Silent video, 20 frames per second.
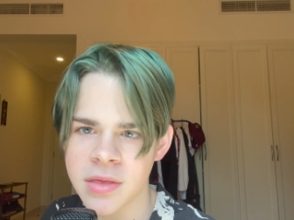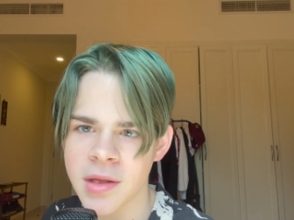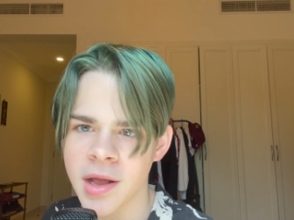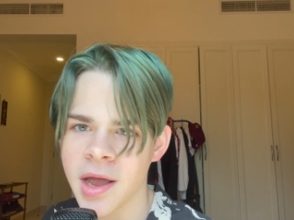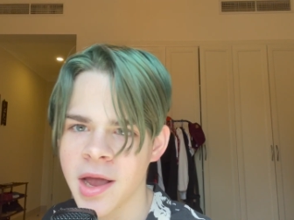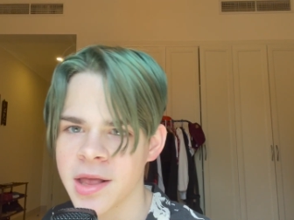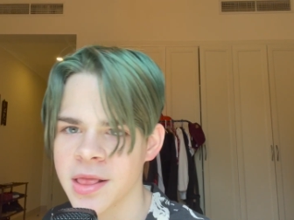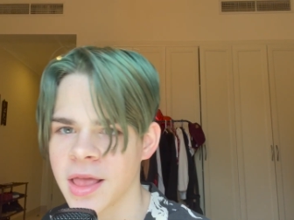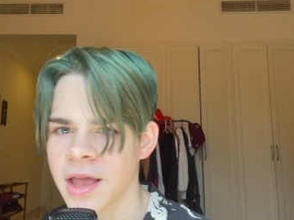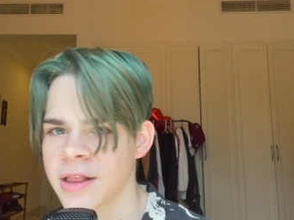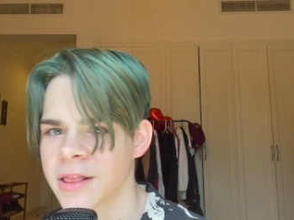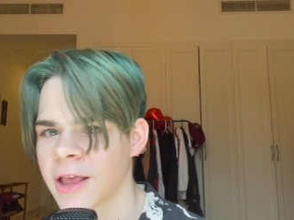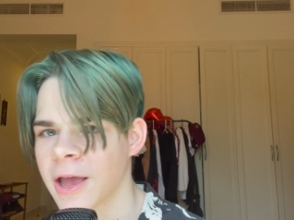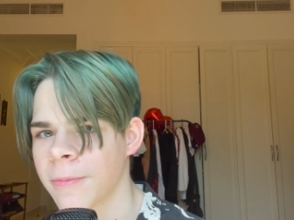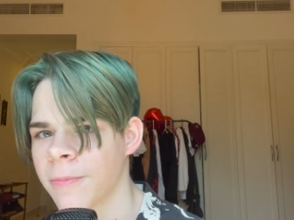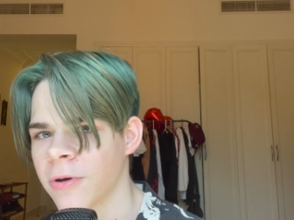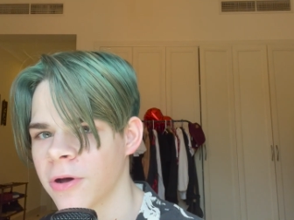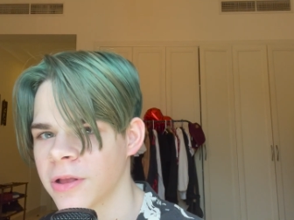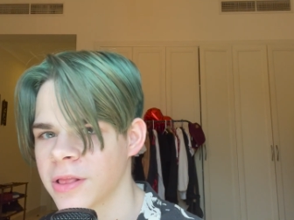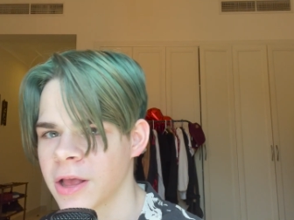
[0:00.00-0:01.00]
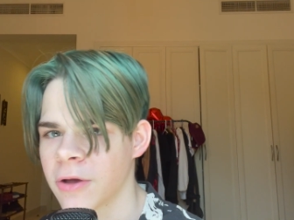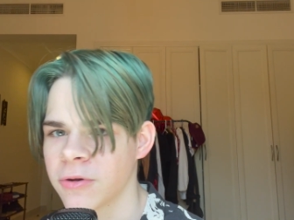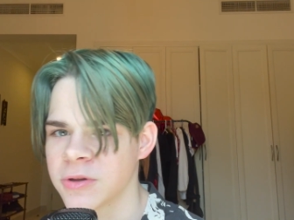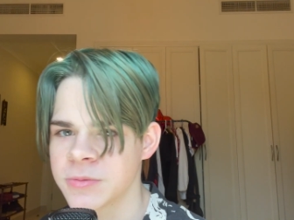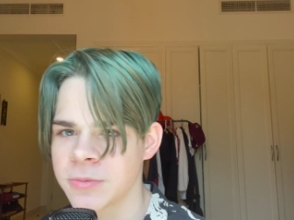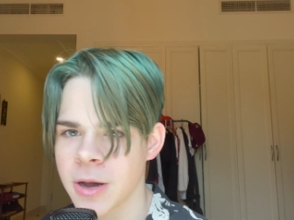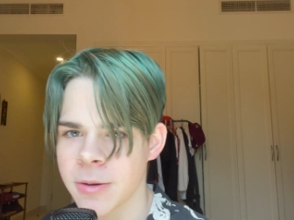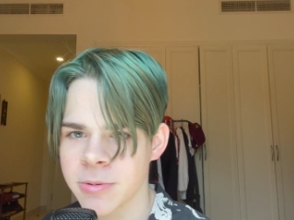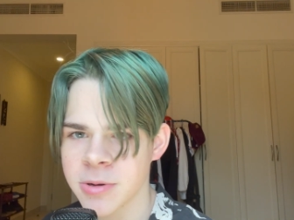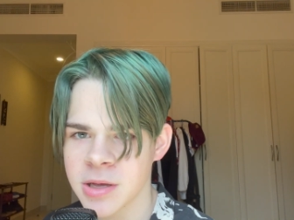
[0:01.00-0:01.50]
I like that part. That
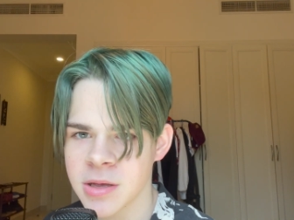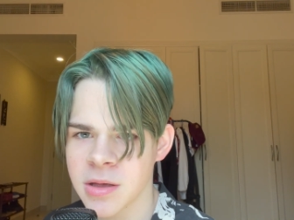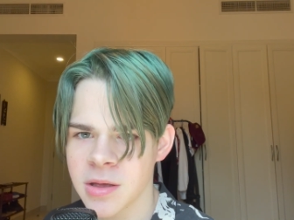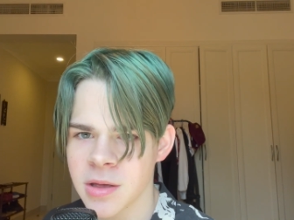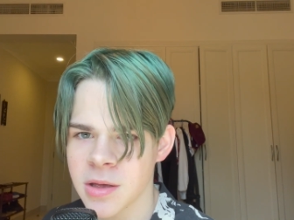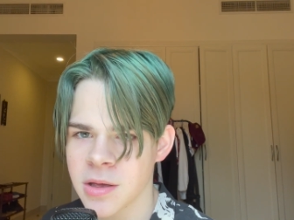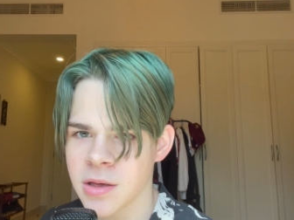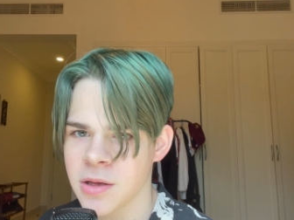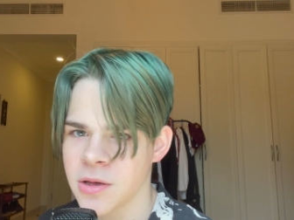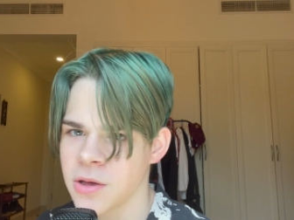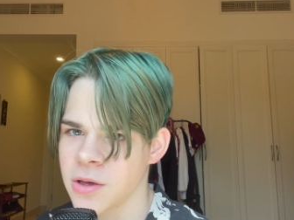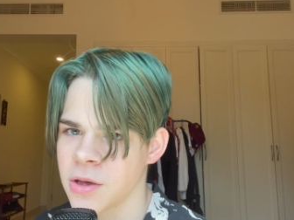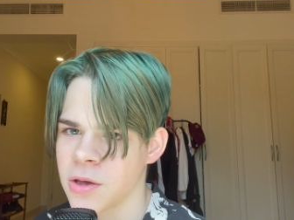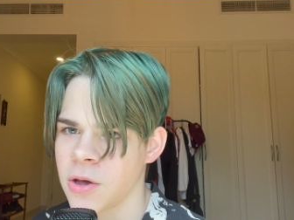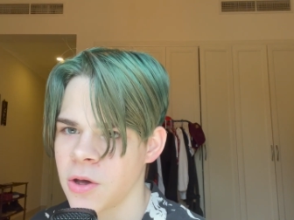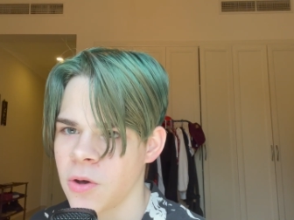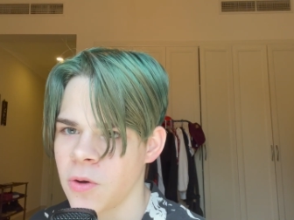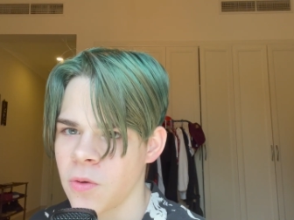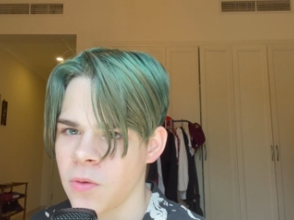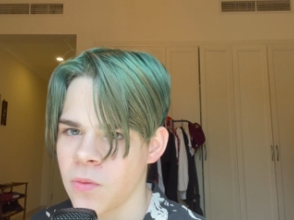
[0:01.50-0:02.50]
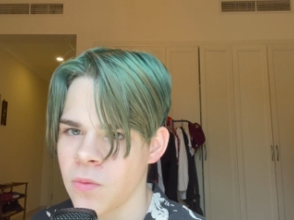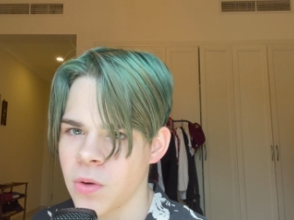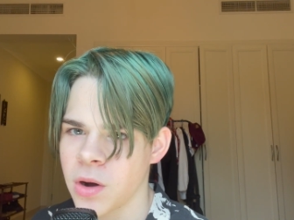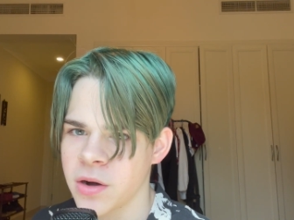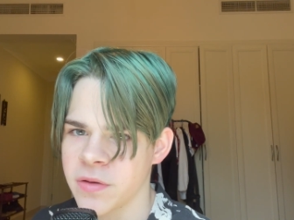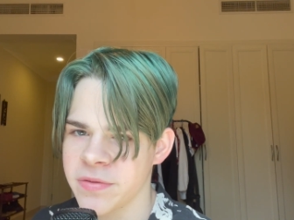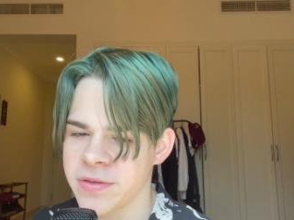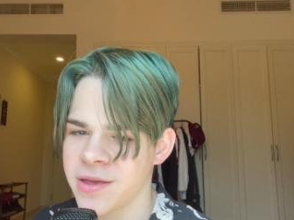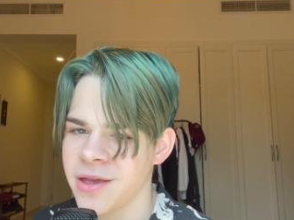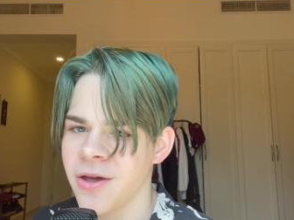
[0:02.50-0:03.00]
was probably
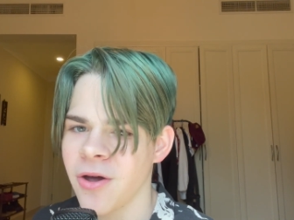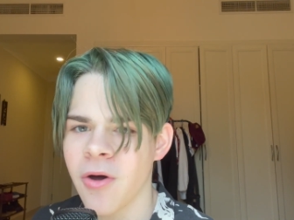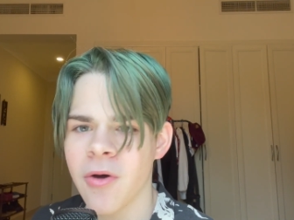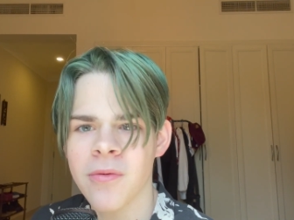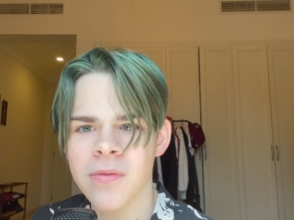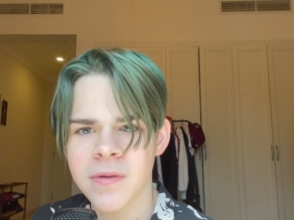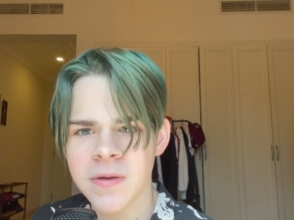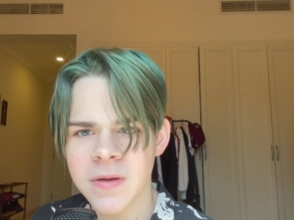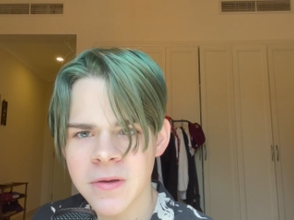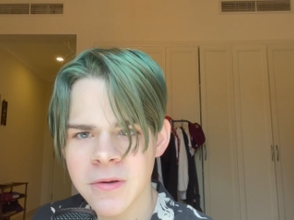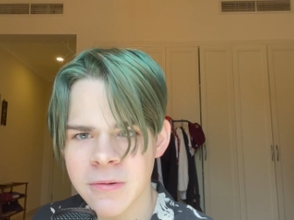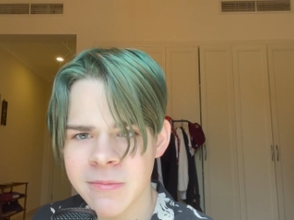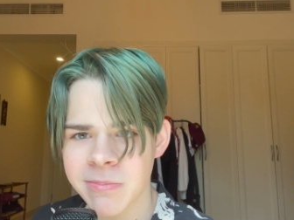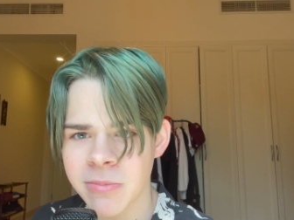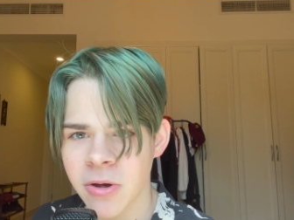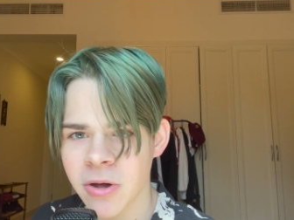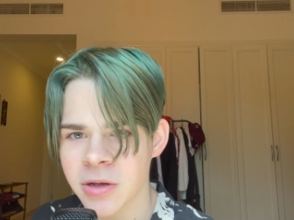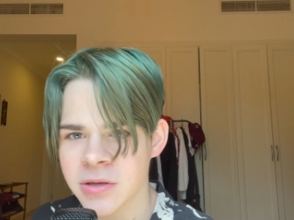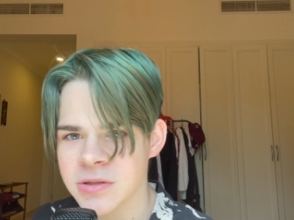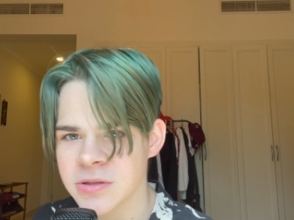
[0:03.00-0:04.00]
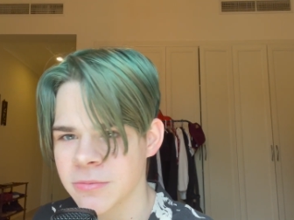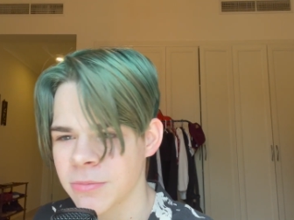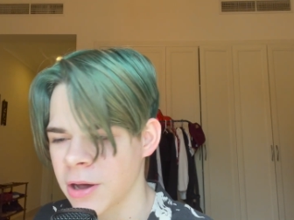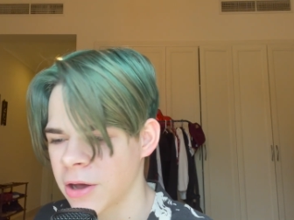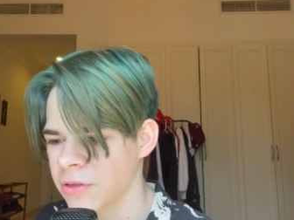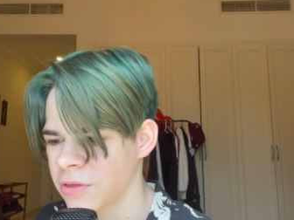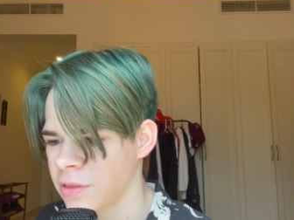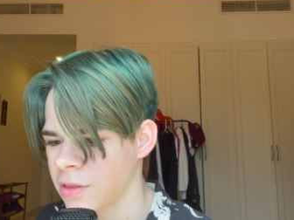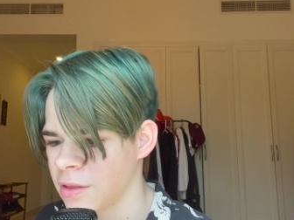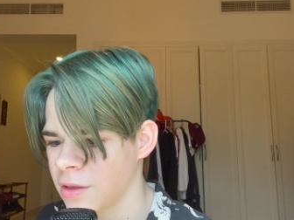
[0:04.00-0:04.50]
one of the only good parts
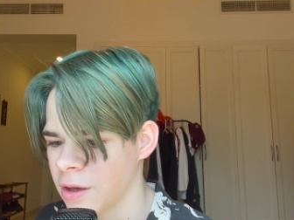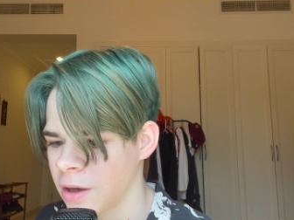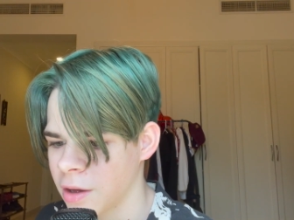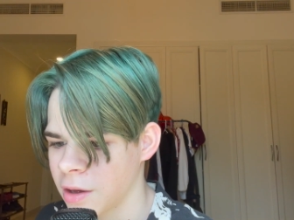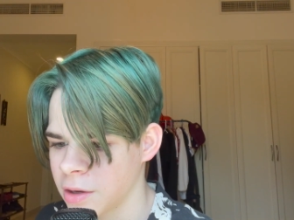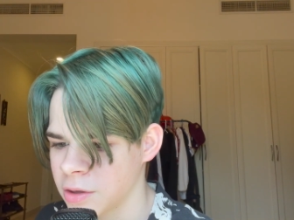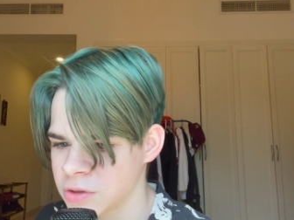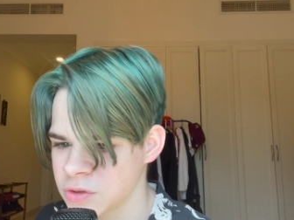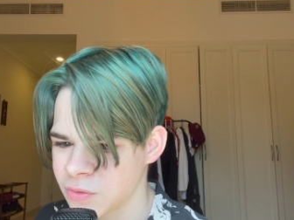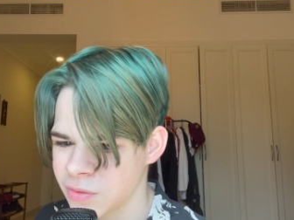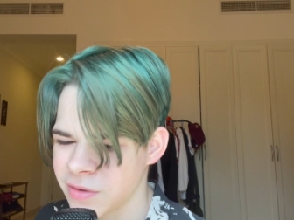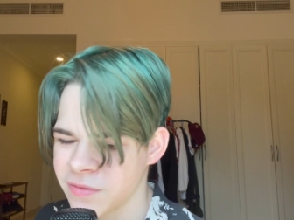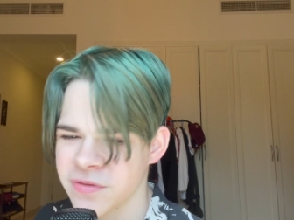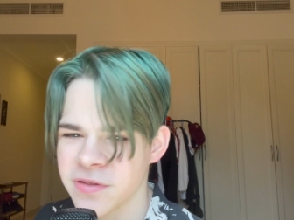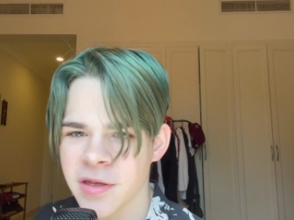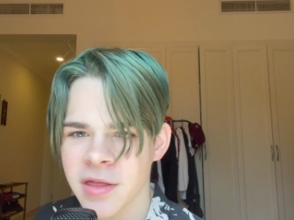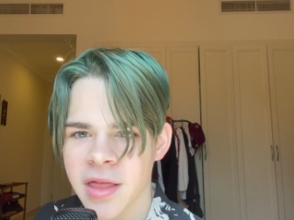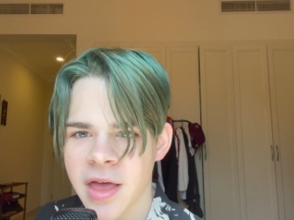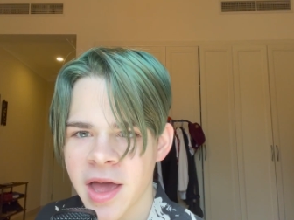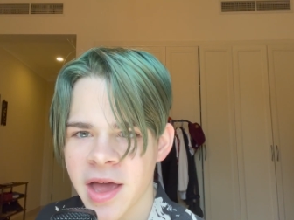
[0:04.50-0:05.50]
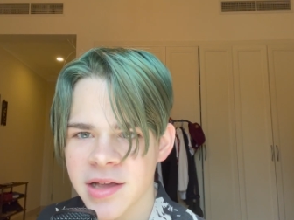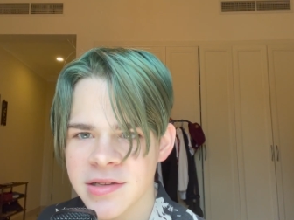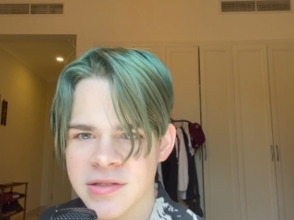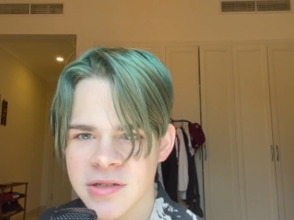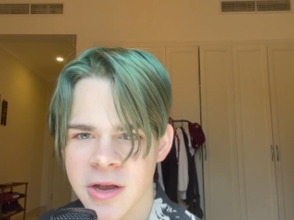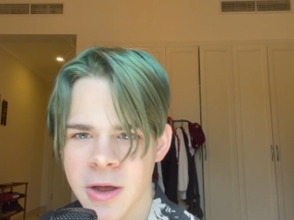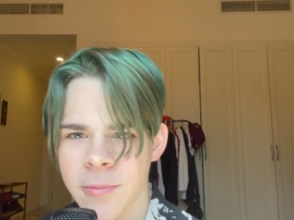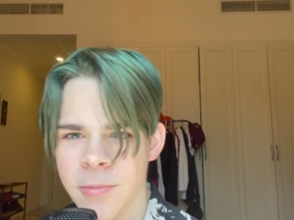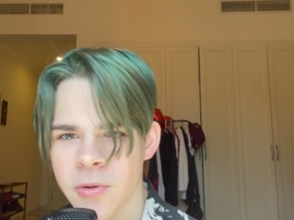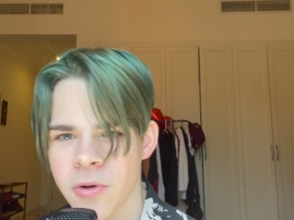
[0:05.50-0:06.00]
about uh, sort of the
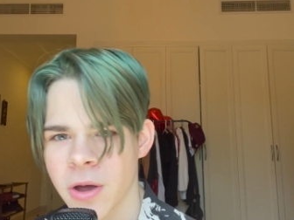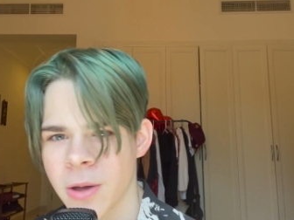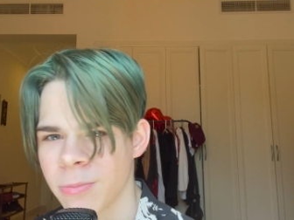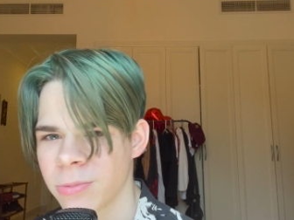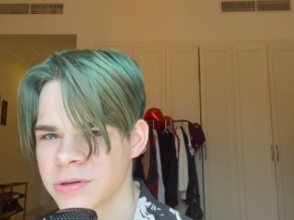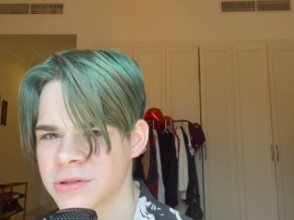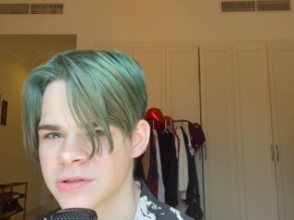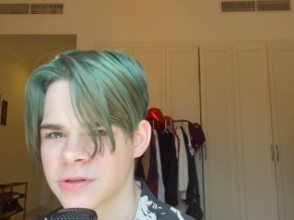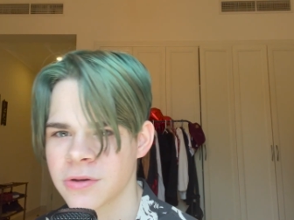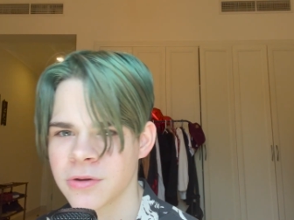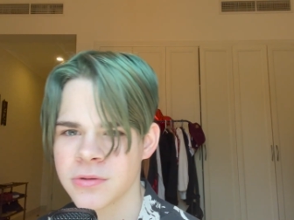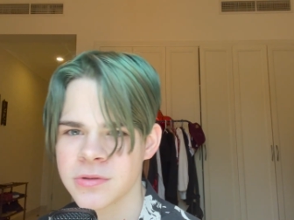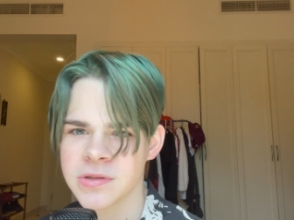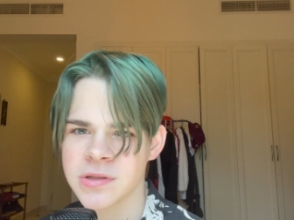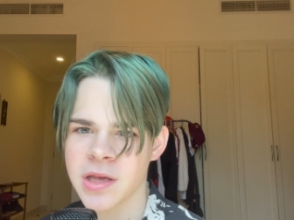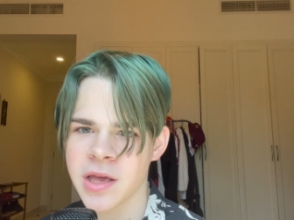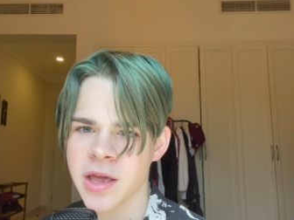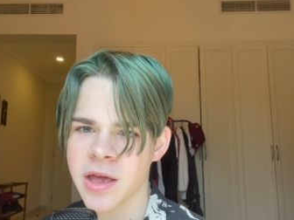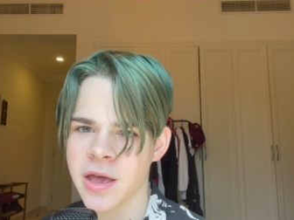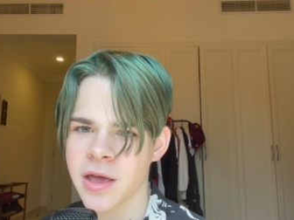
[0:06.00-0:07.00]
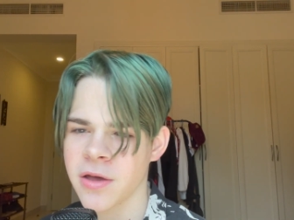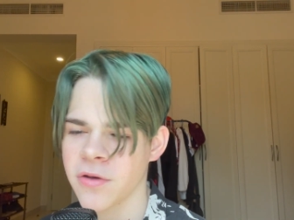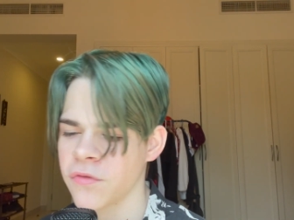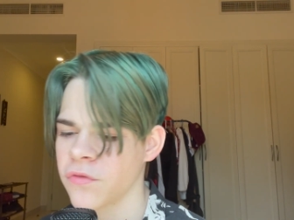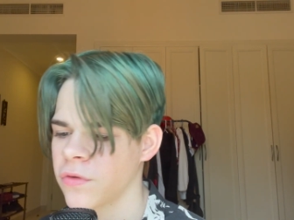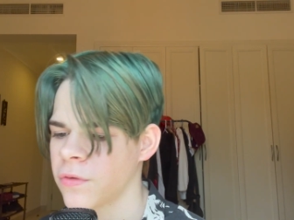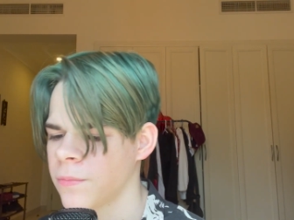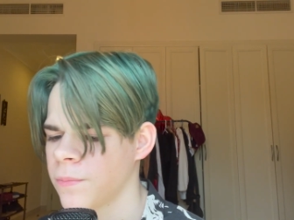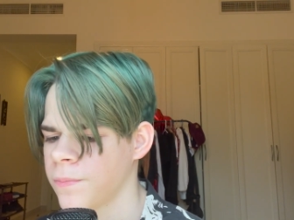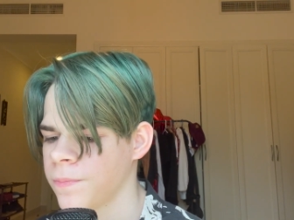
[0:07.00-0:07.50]
last couple episodes they have.